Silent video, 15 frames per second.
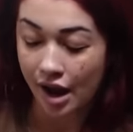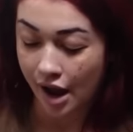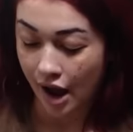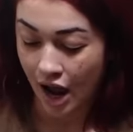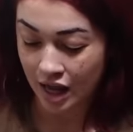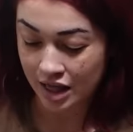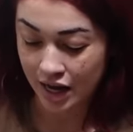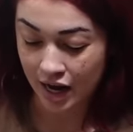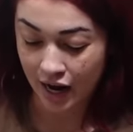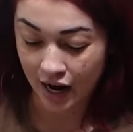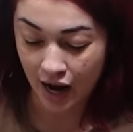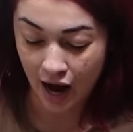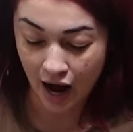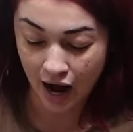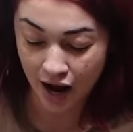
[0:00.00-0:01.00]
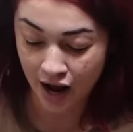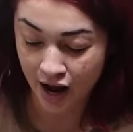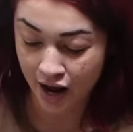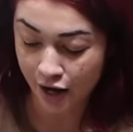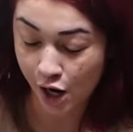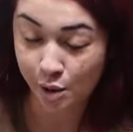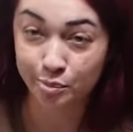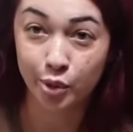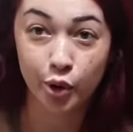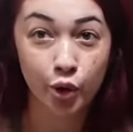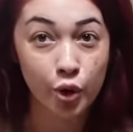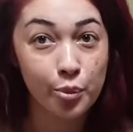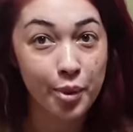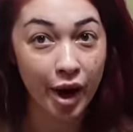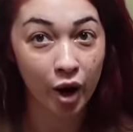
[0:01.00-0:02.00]
And then I had a
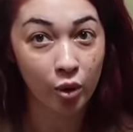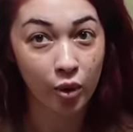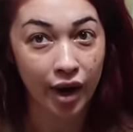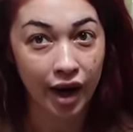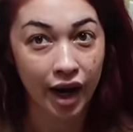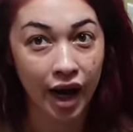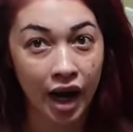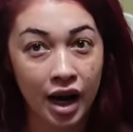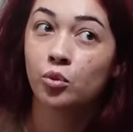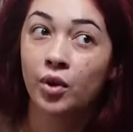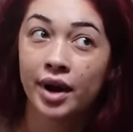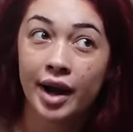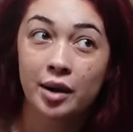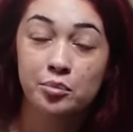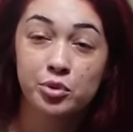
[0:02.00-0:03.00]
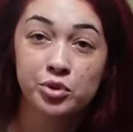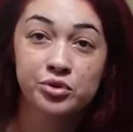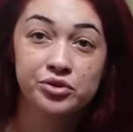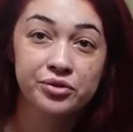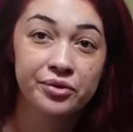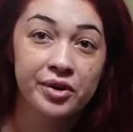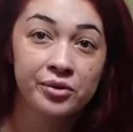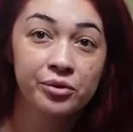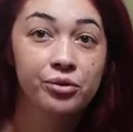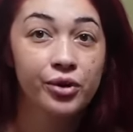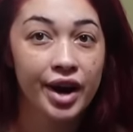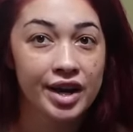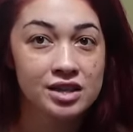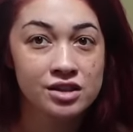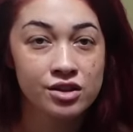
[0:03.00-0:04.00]
Pooh Bear one. When I moved from
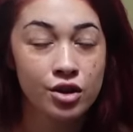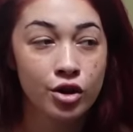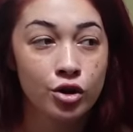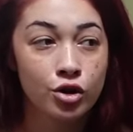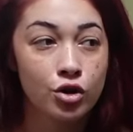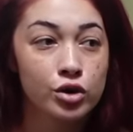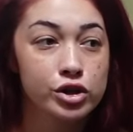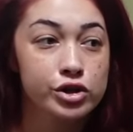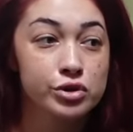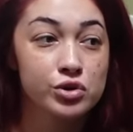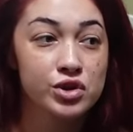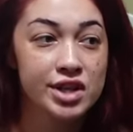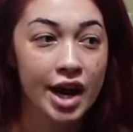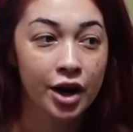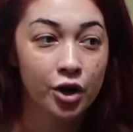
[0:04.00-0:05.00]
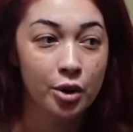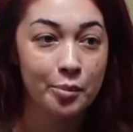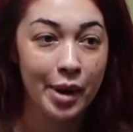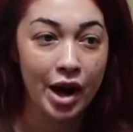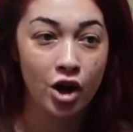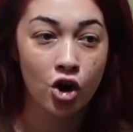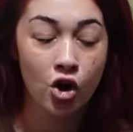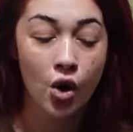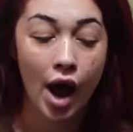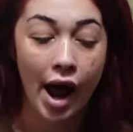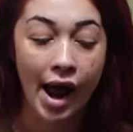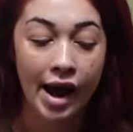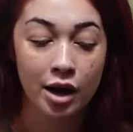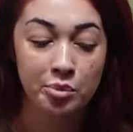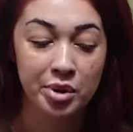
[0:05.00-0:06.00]
Fresno to Sacramento, I
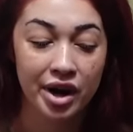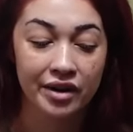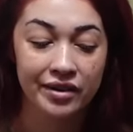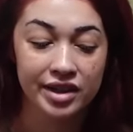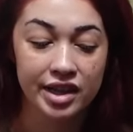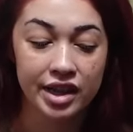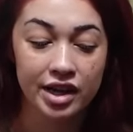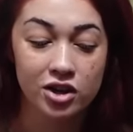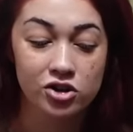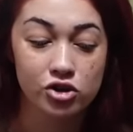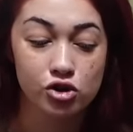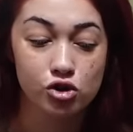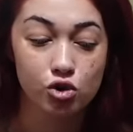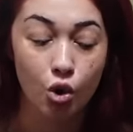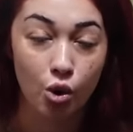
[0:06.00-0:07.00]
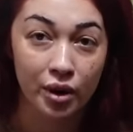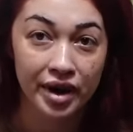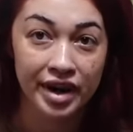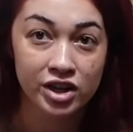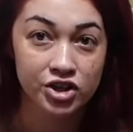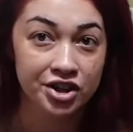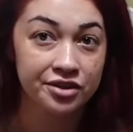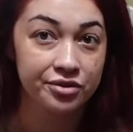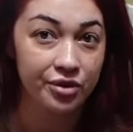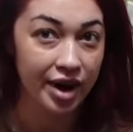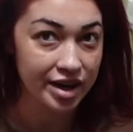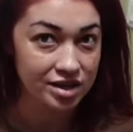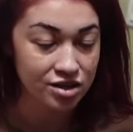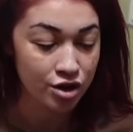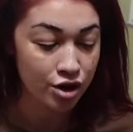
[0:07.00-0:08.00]
had to put everything in a storage in
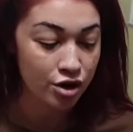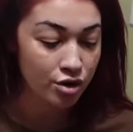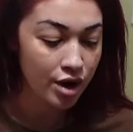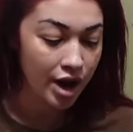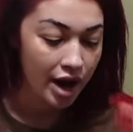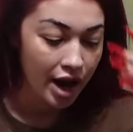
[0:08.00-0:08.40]
Fresno.